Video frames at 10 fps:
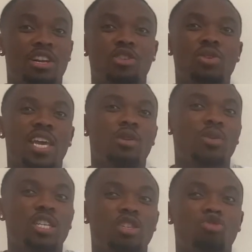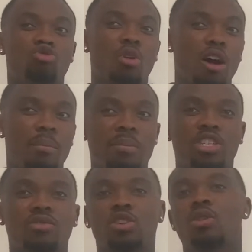You can't really draw much
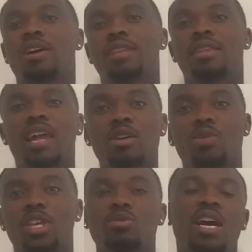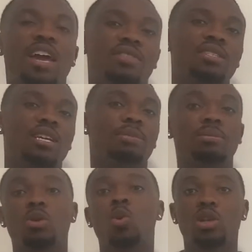of a crowd at the lightweight. You're going to have to step up
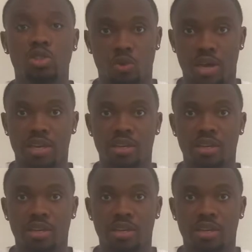to welterweight.